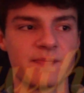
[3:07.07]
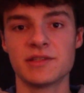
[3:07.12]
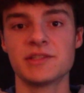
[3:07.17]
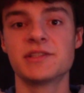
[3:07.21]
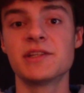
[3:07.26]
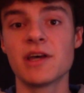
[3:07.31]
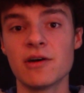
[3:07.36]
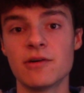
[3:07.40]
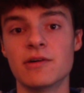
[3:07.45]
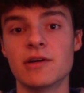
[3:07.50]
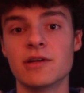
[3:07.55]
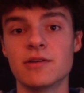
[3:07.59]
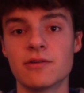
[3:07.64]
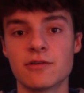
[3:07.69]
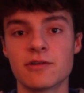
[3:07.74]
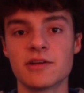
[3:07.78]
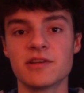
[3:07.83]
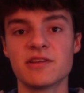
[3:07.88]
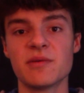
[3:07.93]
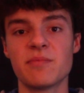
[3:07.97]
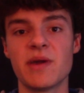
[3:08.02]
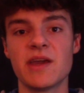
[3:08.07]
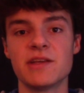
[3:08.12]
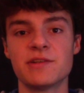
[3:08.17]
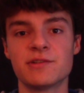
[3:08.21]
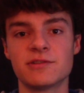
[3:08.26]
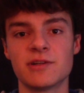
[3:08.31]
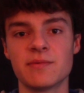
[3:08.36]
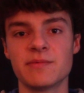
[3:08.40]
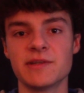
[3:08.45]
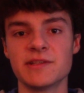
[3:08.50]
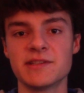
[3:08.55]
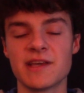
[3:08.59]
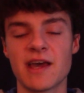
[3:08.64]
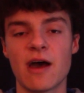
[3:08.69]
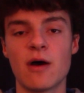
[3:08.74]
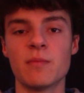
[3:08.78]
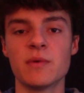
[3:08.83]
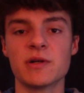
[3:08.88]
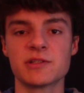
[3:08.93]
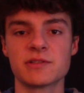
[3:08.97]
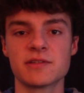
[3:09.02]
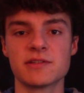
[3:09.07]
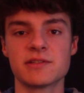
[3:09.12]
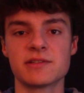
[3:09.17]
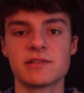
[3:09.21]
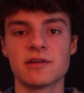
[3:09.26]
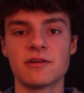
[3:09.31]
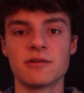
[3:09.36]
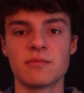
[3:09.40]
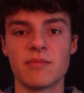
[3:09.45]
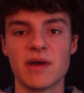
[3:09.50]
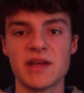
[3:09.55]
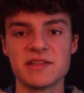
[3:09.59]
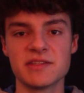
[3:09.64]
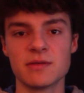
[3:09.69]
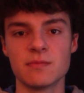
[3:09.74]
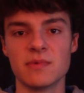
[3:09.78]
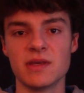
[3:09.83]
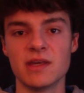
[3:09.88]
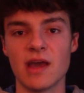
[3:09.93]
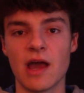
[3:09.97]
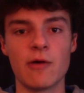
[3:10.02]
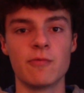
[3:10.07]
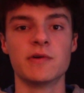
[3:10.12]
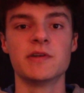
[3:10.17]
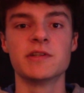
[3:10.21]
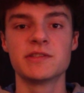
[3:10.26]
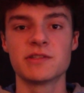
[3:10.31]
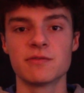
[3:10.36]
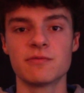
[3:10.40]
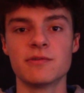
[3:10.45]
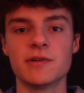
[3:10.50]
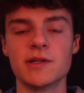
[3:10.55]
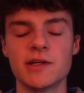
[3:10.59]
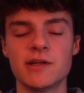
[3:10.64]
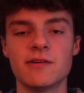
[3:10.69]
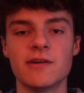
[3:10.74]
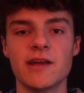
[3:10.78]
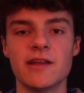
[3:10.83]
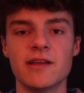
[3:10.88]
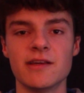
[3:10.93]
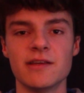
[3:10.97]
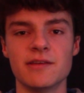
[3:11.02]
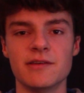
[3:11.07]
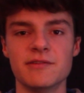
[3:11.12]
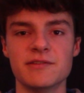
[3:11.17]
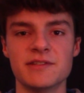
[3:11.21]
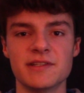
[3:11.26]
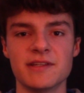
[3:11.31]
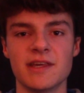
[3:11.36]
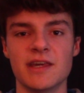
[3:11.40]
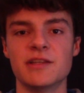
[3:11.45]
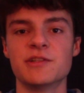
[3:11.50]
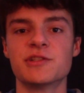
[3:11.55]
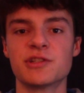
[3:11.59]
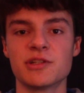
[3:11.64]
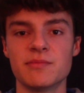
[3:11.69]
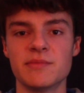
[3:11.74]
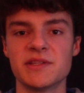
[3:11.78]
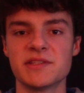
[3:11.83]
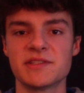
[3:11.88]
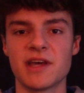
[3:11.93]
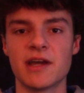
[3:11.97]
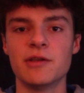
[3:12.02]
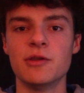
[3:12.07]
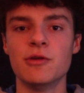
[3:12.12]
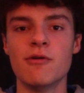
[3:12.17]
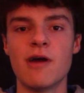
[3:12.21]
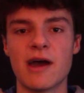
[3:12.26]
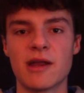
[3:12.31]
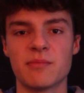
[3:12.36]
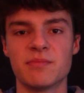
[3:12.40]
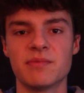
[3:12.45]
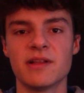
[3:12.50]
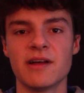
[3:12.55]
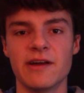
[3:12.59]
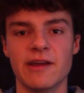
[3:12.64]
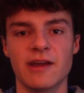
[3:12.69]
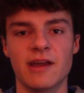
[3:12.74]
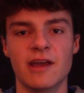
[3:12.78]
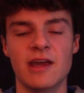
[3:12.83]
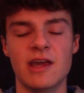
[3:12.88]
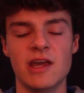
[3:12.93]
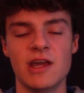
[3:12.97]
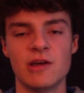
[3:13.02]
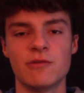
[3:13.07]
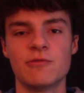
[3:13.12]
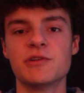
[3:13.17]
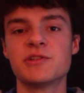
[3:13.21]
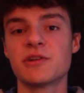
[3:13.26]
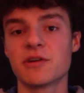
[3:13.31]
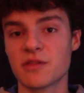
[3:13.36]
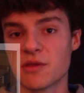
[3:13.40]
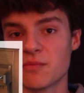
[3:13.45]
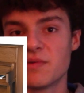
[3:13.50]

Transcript: So, in order to pay tribute to how much this song meant to me, I wanted to recreate it using instruments I knew how to play, which are the